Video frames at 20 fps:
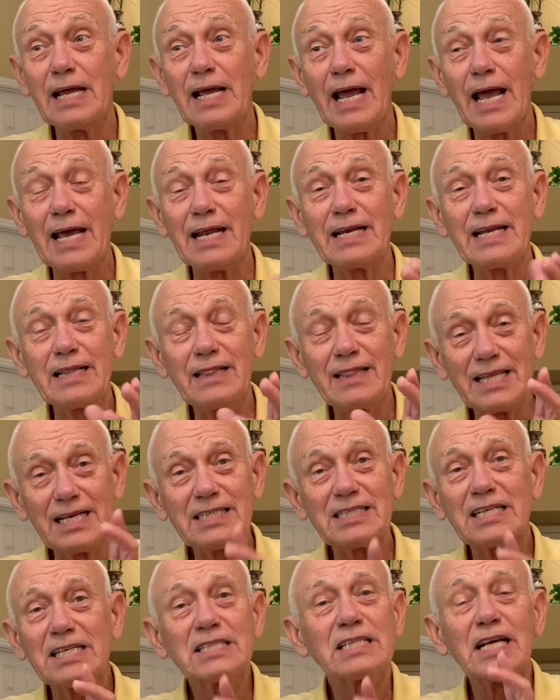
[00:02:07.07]
and
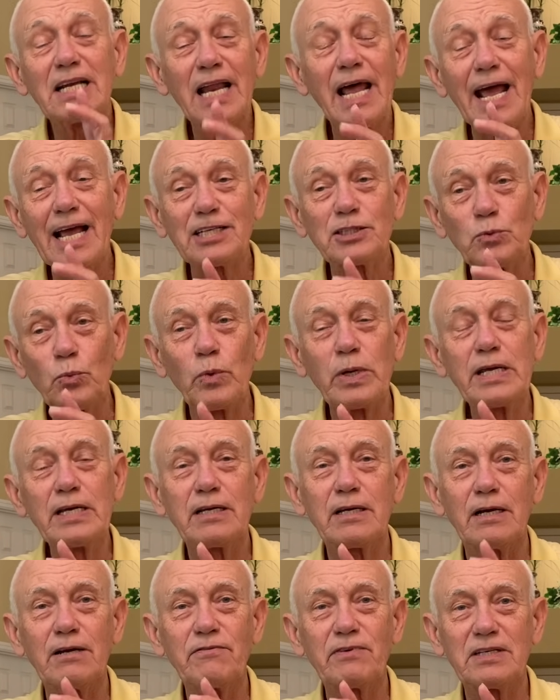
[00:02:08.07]
this is the last week
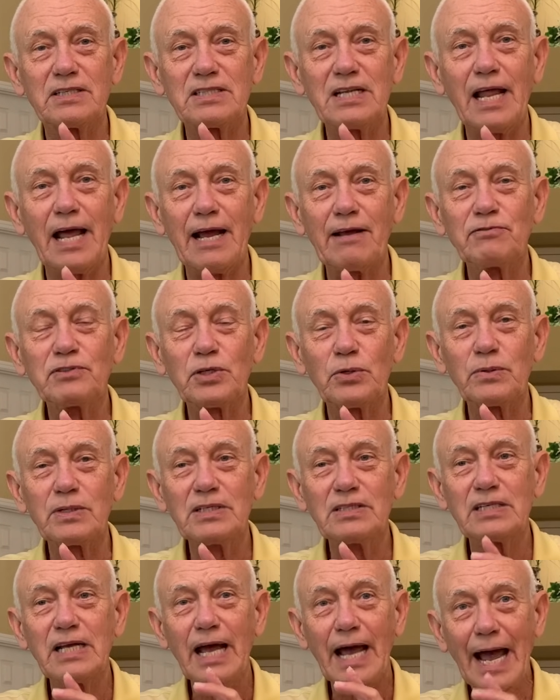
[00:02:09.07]
of his life, so
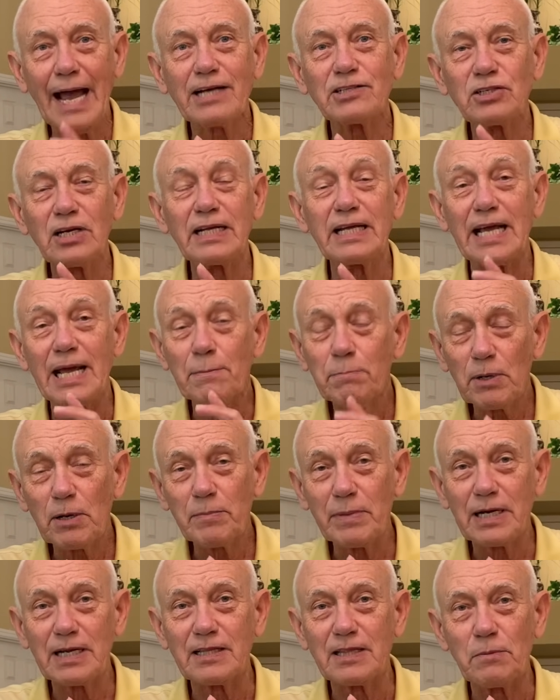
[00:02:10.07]
he's actually
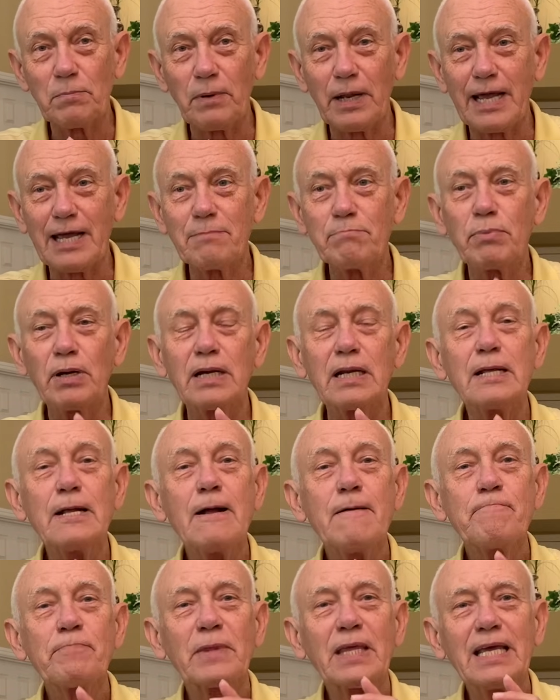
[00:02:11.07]
implementing the plan, but
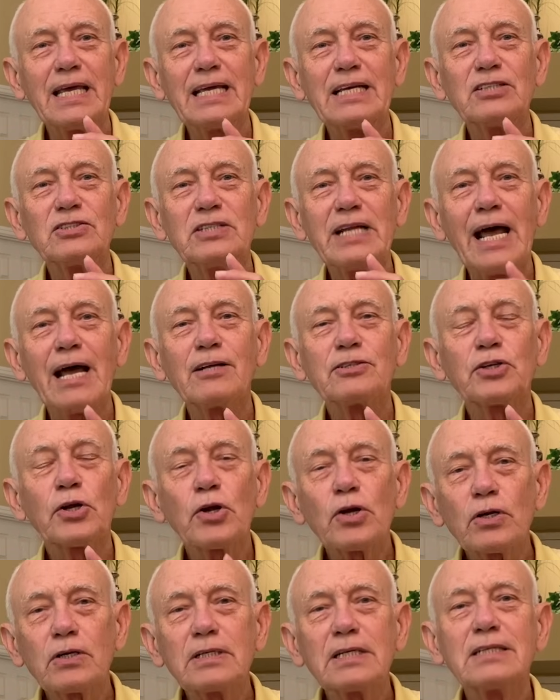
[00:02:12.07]
he's now
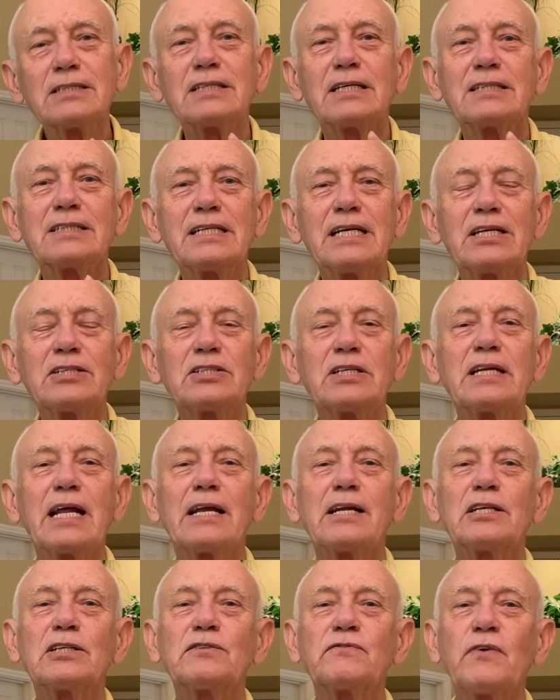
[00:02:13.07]
turned his attention
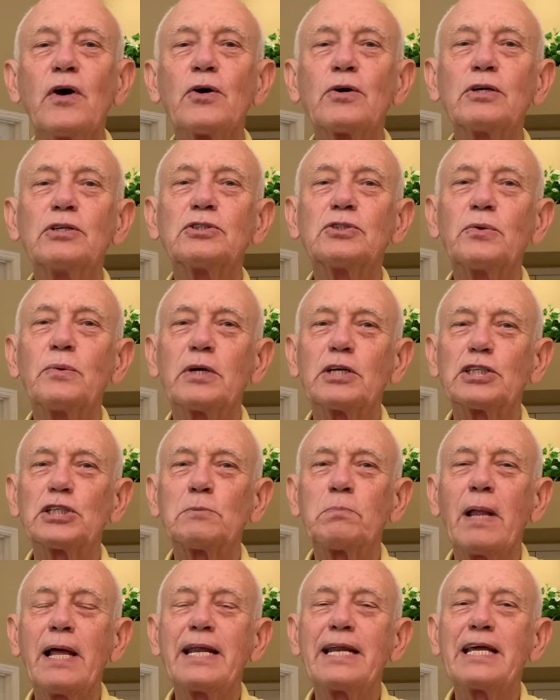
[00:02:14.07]
and his focus to
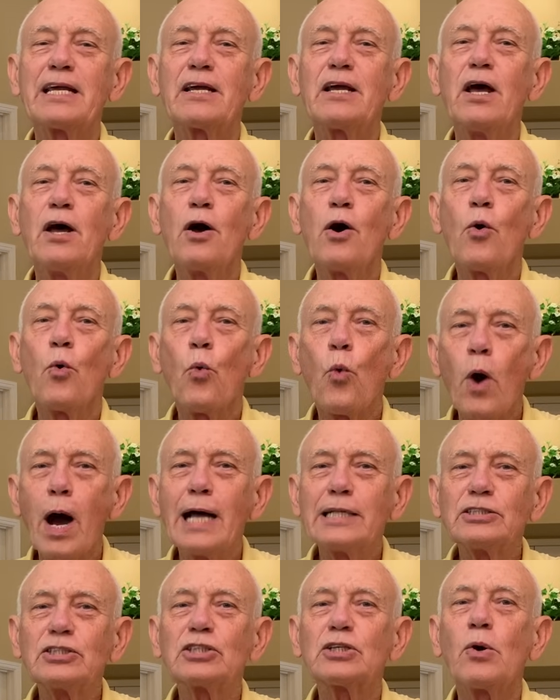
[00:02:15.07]
explaining
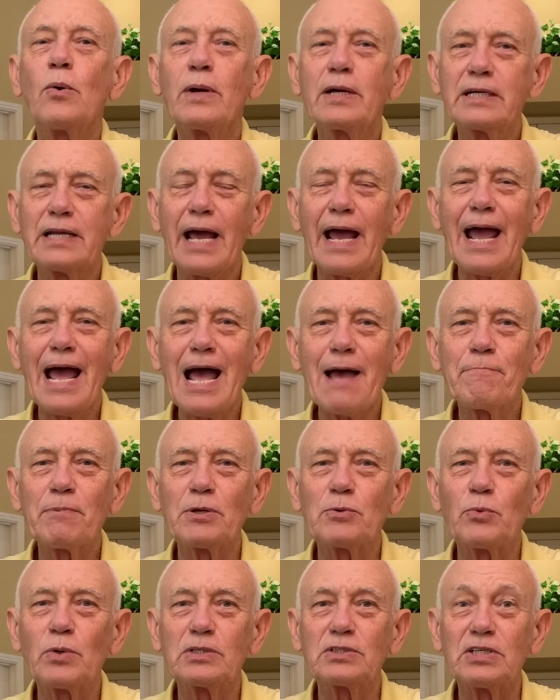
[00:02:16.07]
what's going to
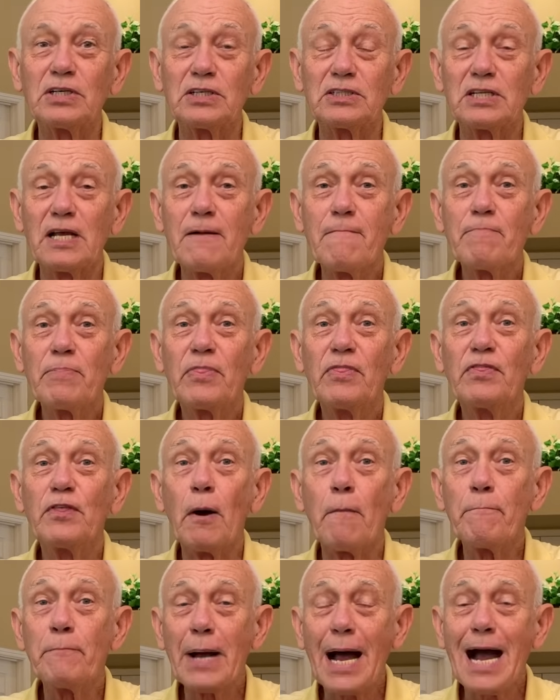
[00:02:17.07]
happen, which is
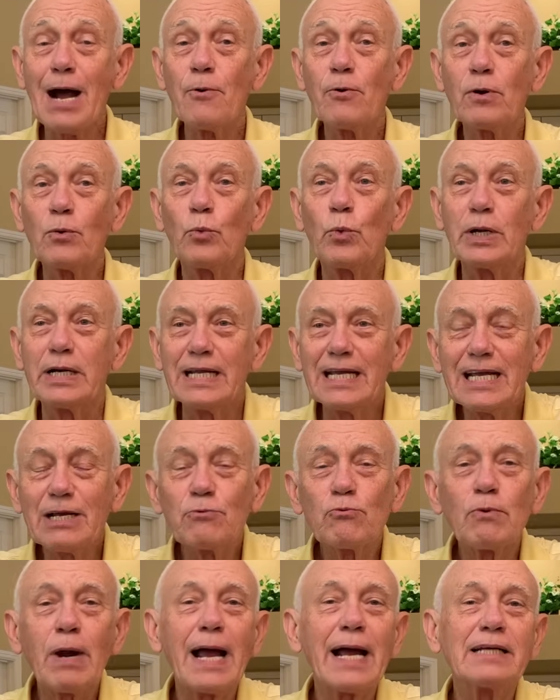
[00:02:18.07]
the power, when he
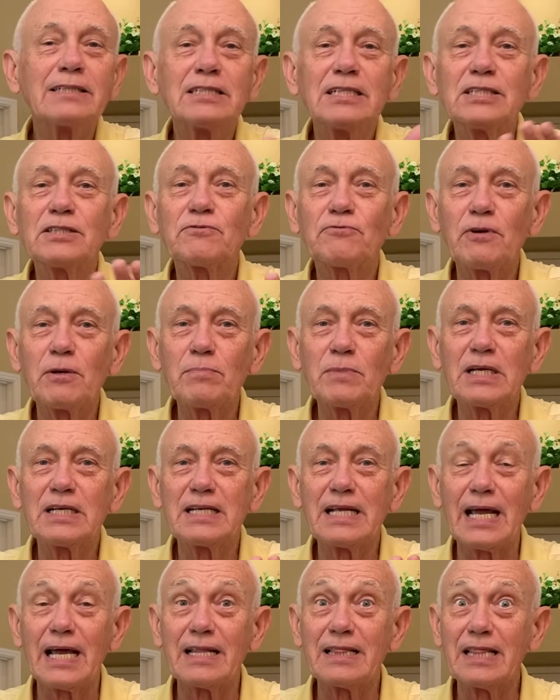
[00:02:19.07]
rises from the
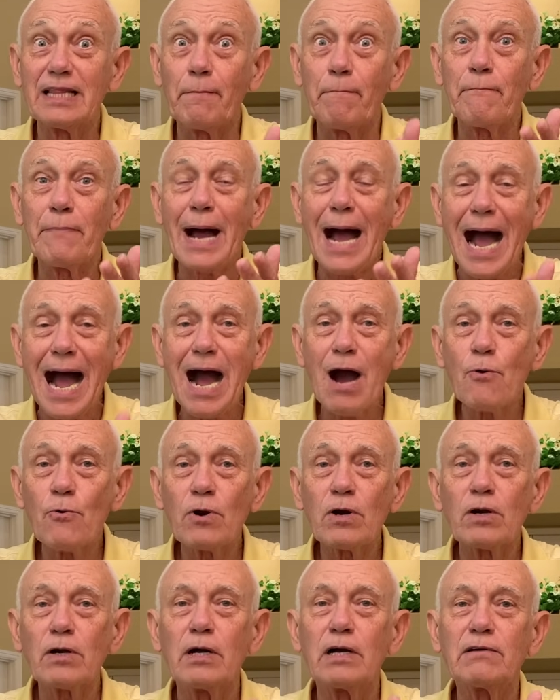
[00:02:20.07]
dead, the
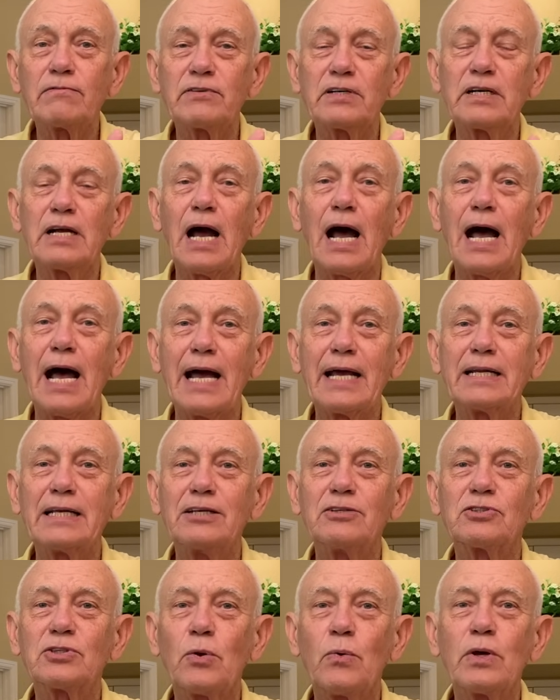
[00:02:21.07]
power of God
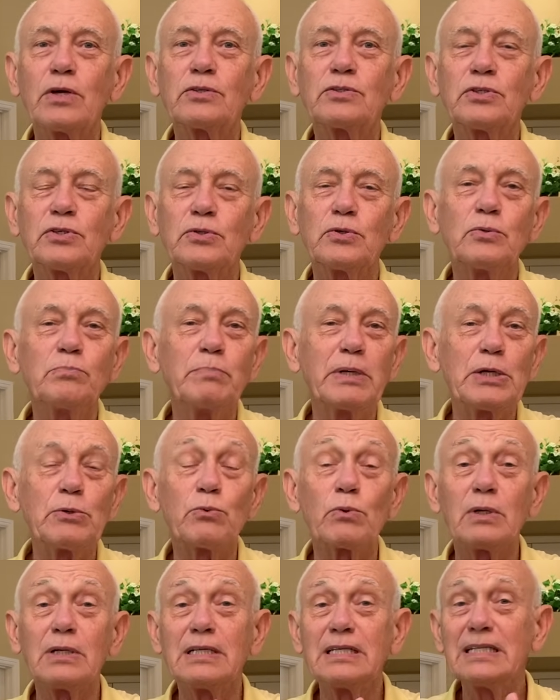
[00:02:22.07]
is going to be
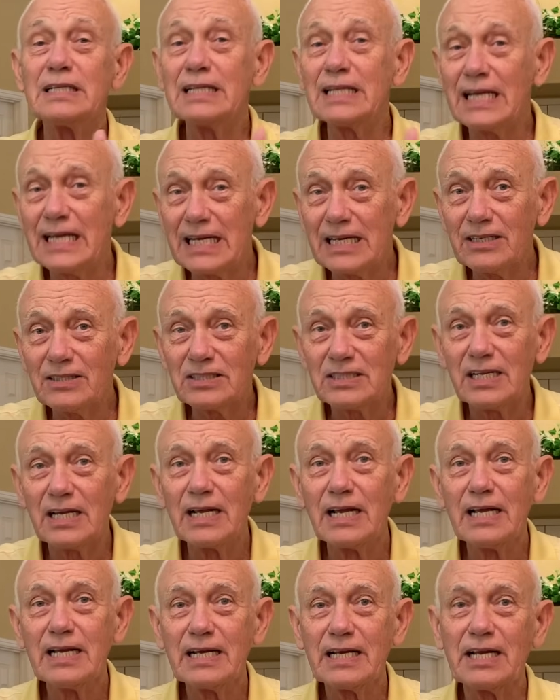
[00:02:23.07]
released
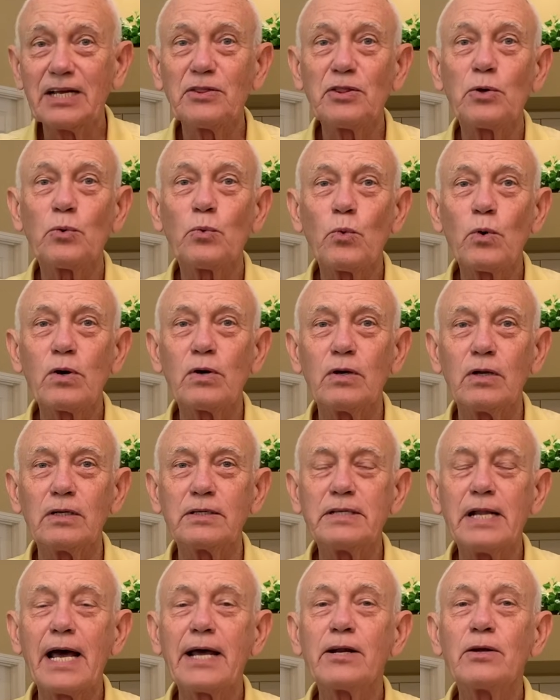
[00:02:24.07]
in the
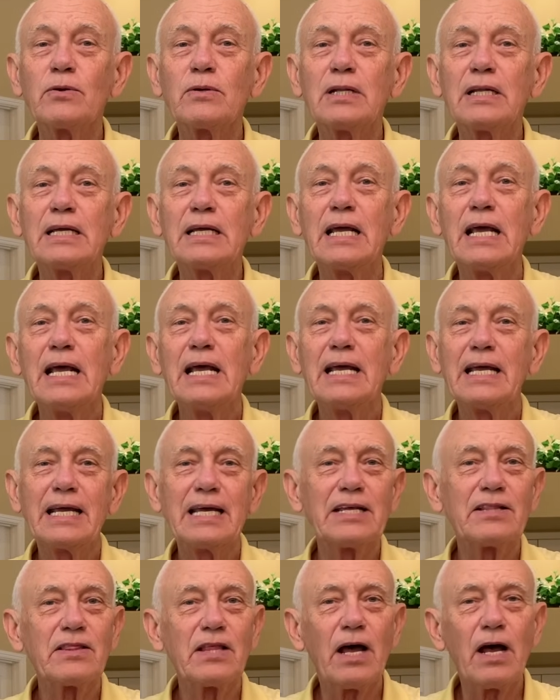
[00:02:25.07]
world, not only
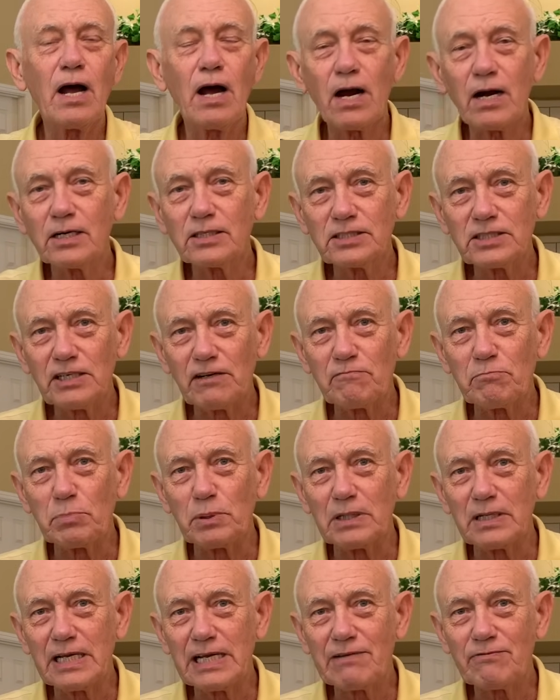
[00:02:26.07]
in the hearts of
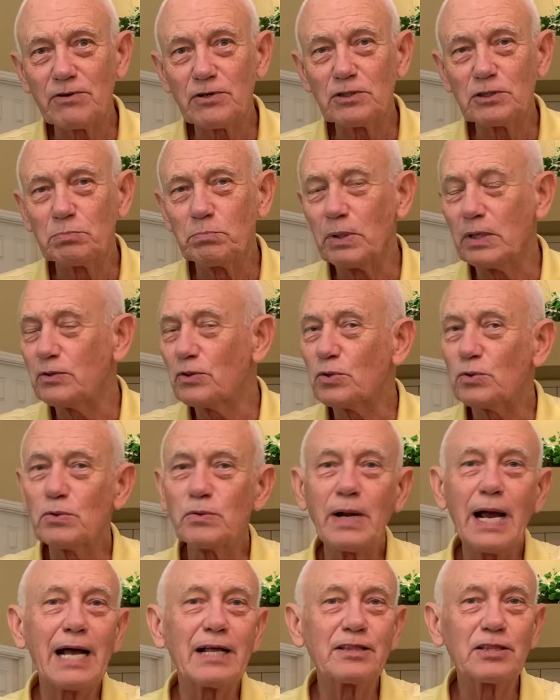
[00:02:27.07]
believers, but
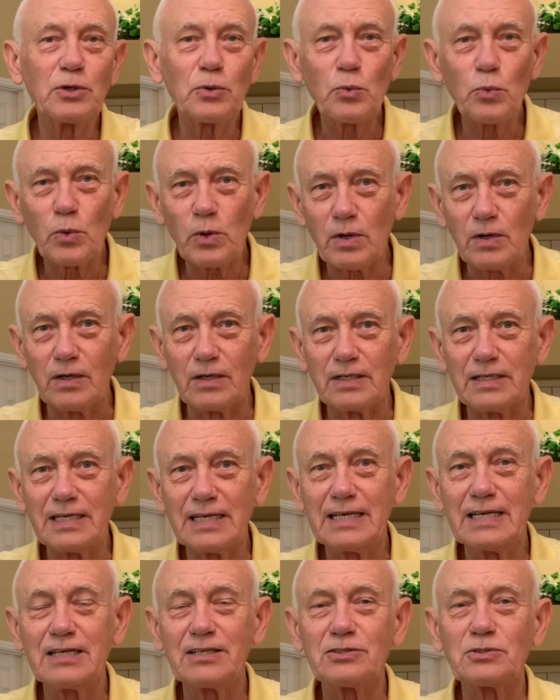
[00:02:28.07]
throughout the world,
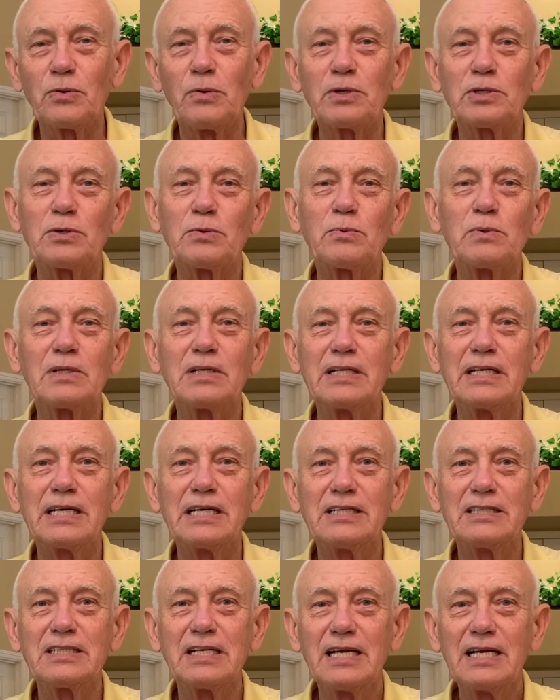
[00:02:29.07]
he is going to
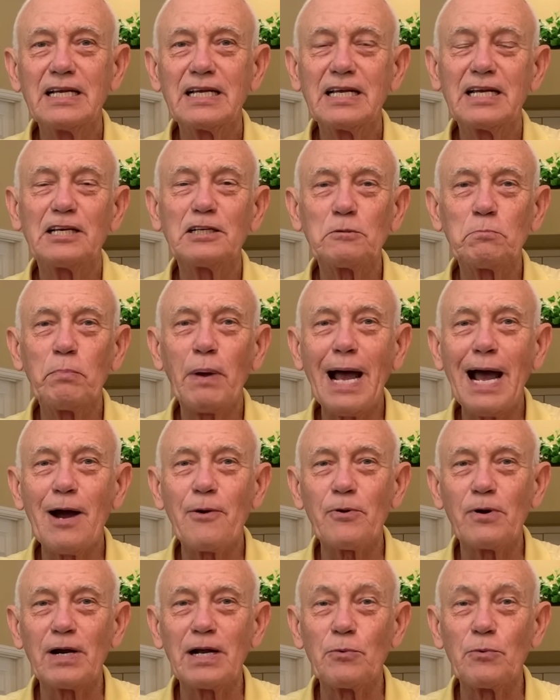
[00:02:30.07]
release his power.